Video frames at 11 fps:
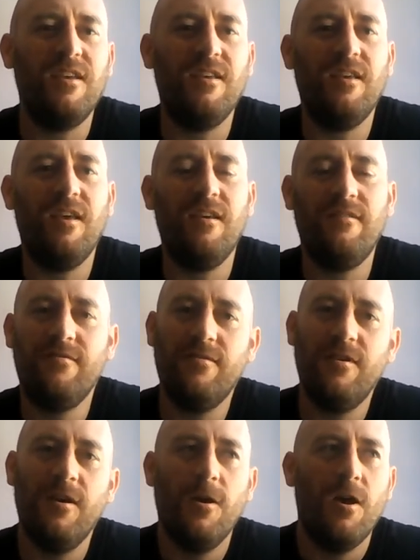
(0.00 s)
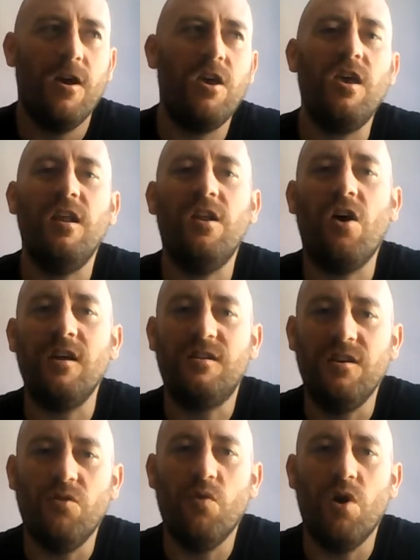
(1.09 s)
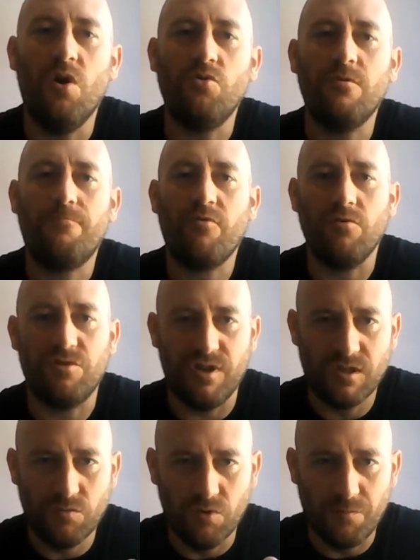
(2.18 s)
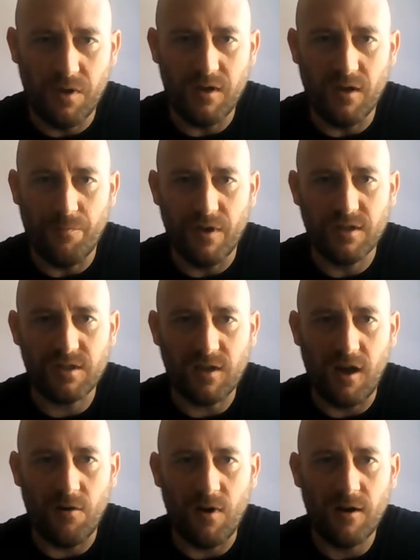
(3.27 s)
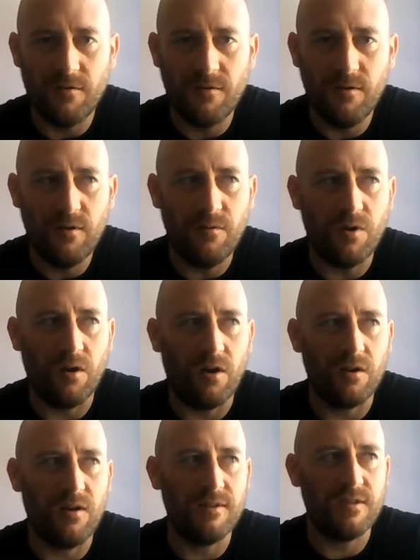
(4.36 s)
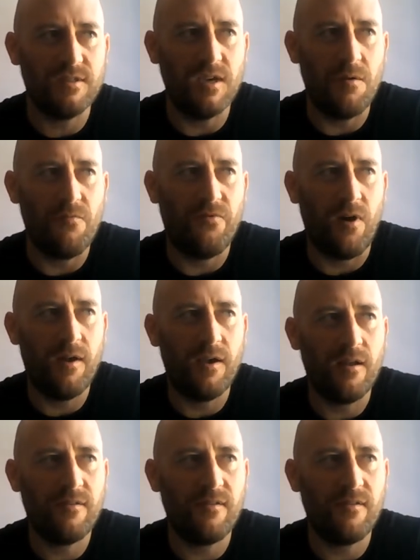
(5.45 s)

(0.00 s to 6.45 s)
in an ideal world, the process would be a bit slower. I'd like to see him fight against